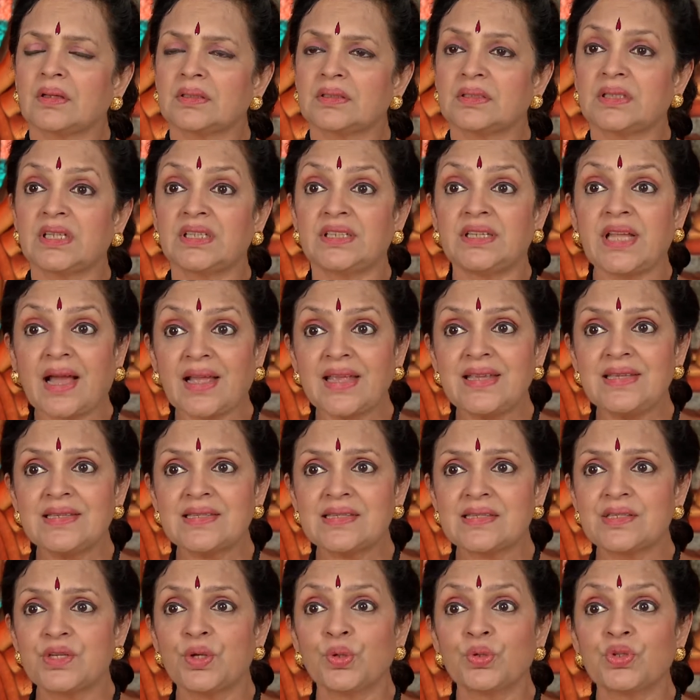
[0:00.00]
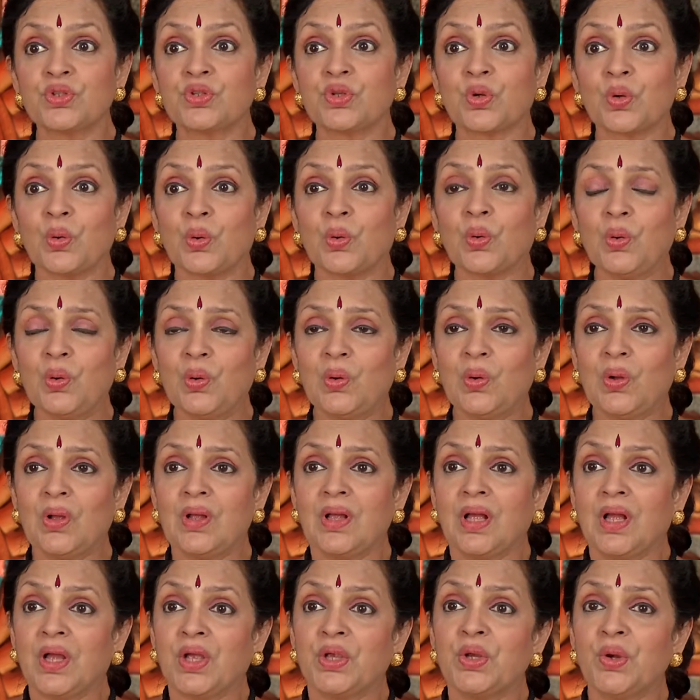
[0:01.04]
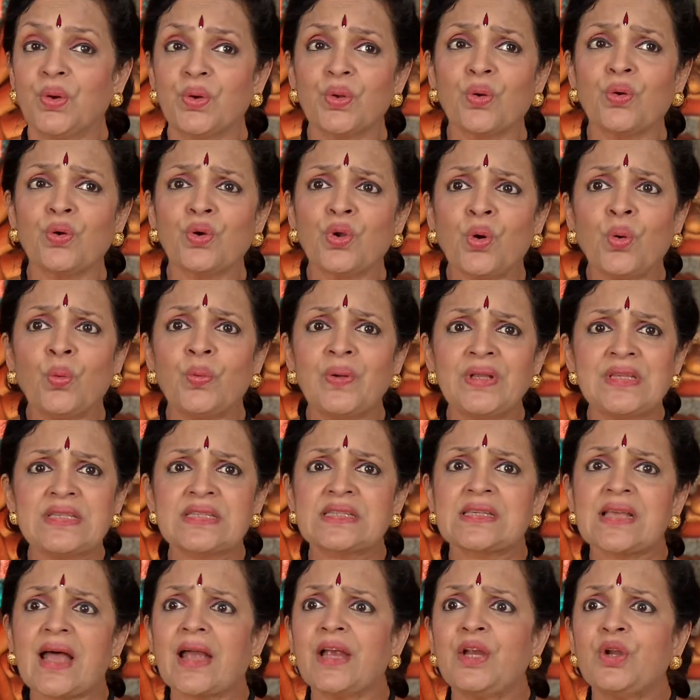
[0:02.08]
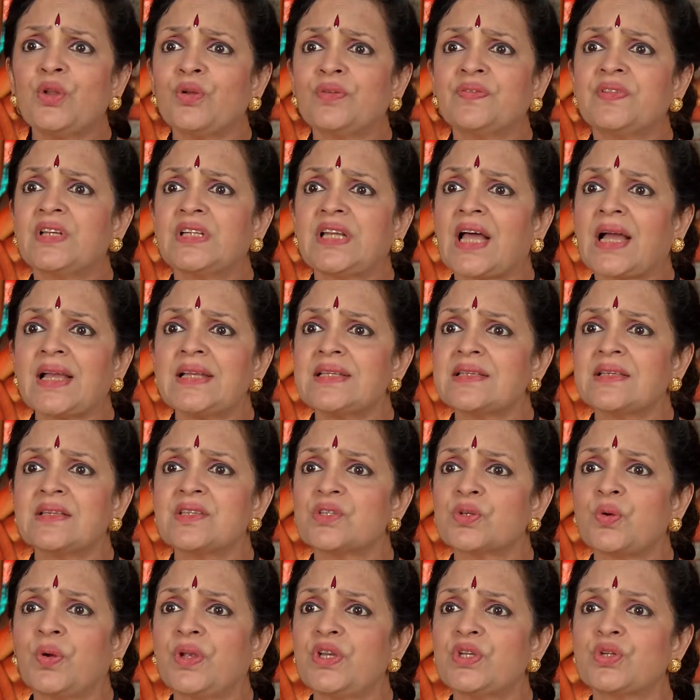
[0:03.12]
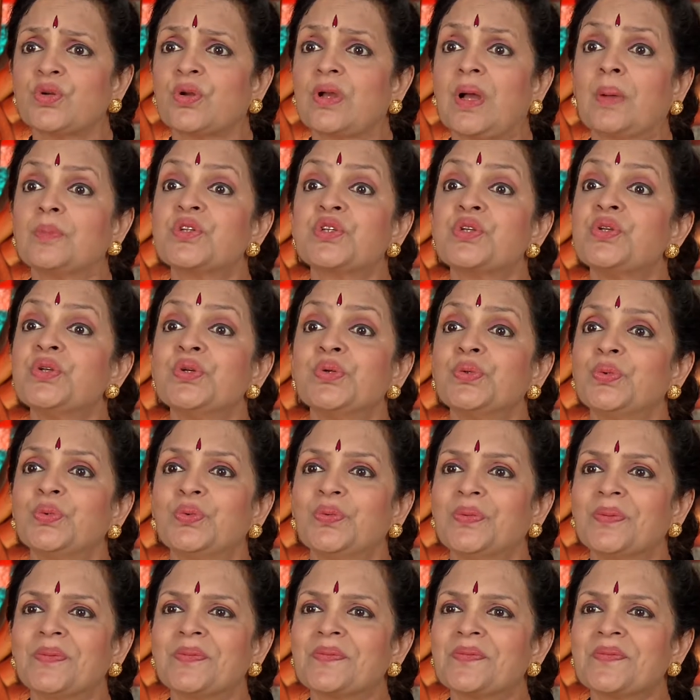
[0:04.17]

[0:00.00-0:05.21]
The dice you throw, you don't know which side of the dice is going to come to you.